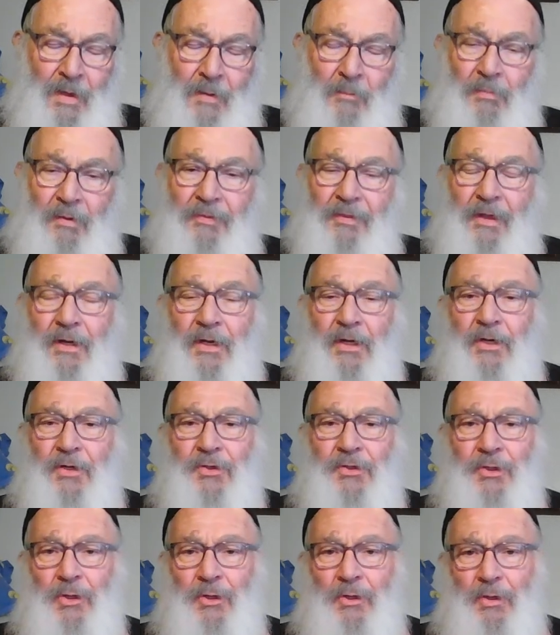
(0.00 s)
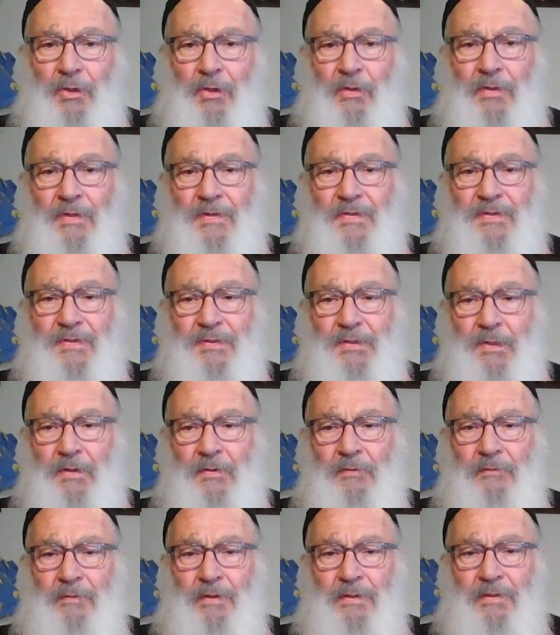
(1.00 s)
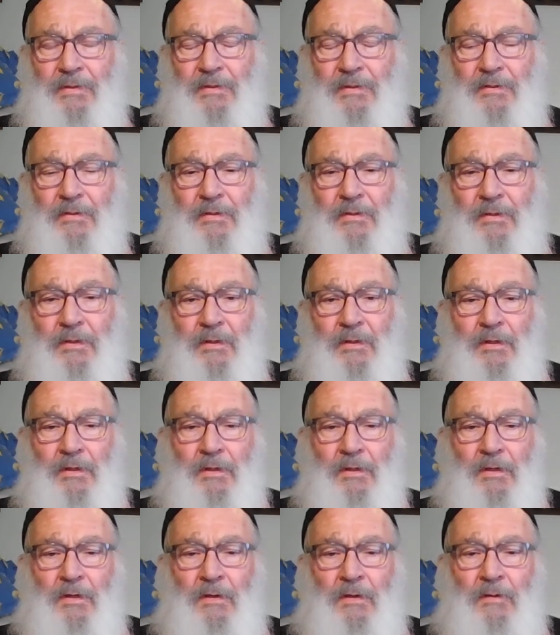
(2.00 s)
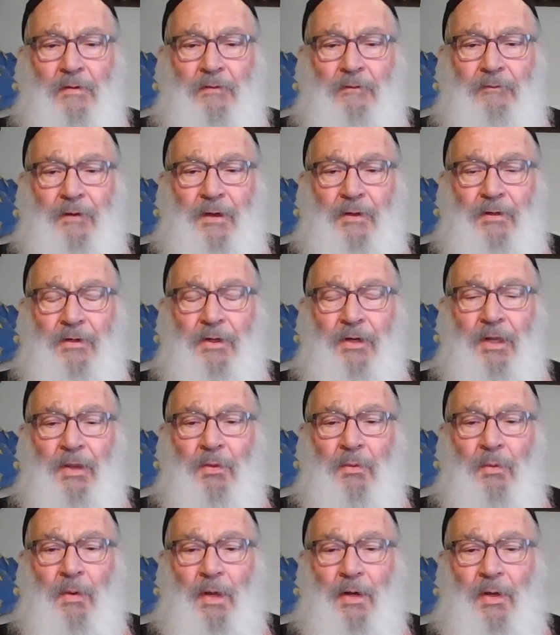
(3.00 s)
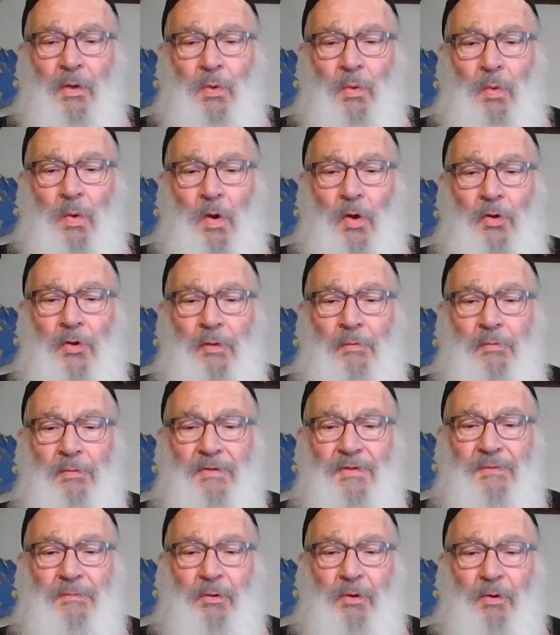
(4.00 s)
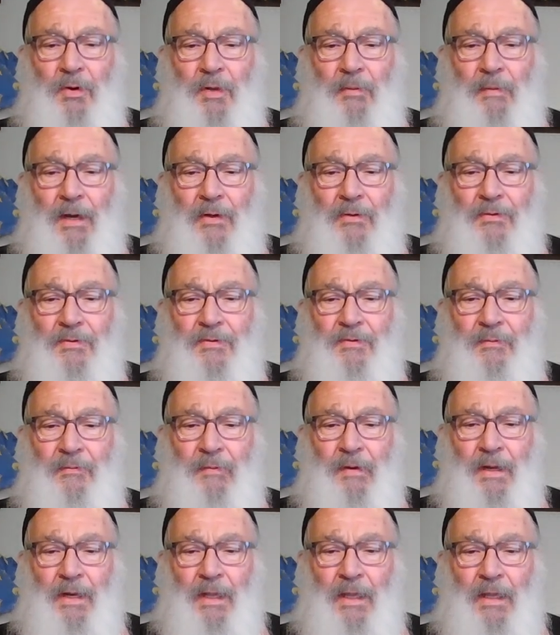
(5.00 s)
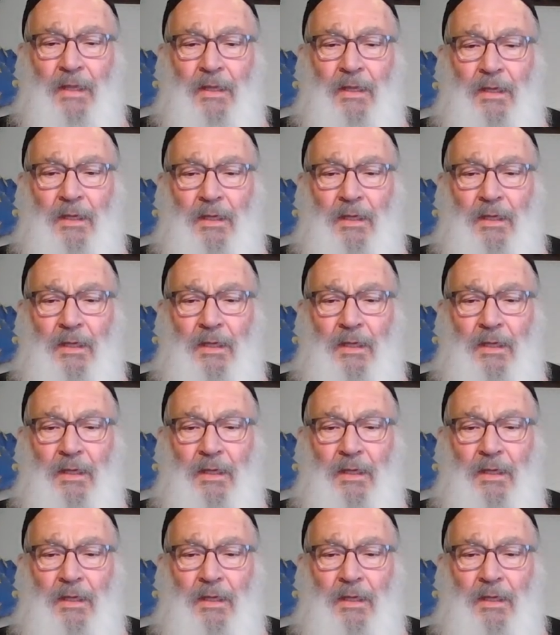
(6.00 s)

But then in turn, this servant found another one who owed him a small amount of money,